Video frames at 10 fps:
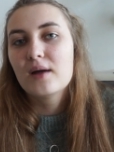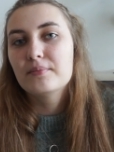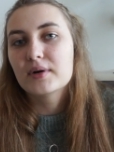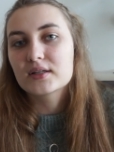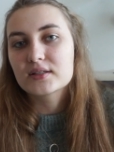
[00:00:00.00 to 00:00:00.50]

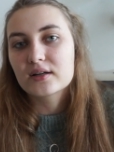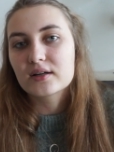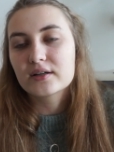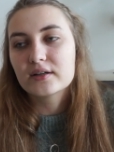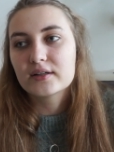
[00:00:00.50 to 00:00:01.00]
but
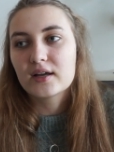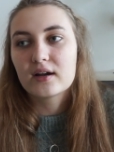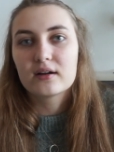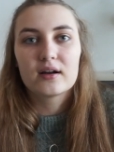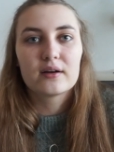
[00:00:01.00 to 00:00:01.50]

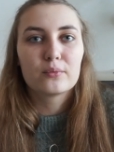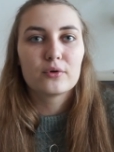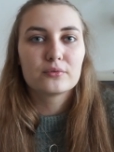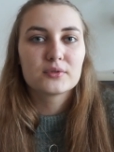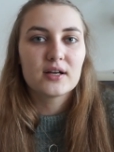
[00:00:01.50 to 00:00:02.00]
I
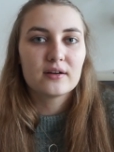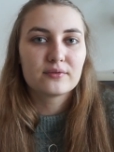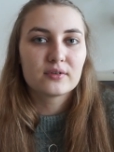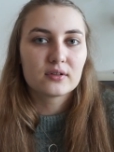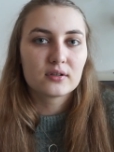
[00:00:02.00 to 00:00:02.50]
won't have
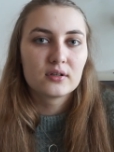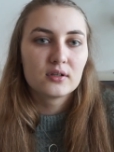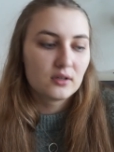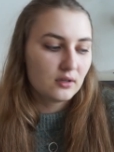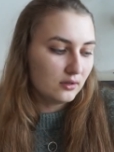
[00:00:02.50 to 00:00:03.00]
a
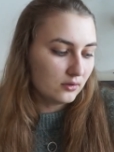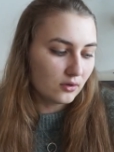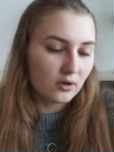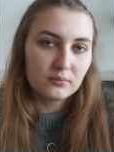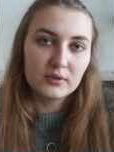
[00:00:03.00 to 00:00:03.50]

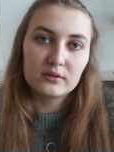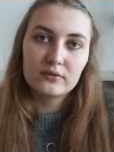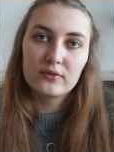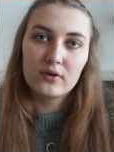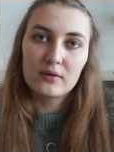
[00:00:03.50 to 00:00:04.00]
normal
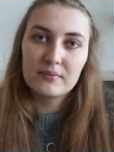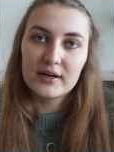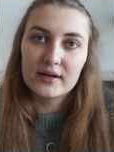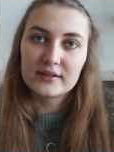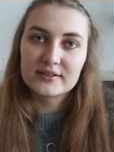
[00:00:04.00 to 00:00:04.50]

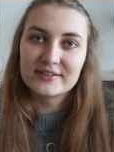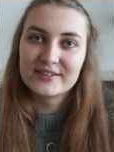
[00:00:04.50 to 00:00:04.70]
format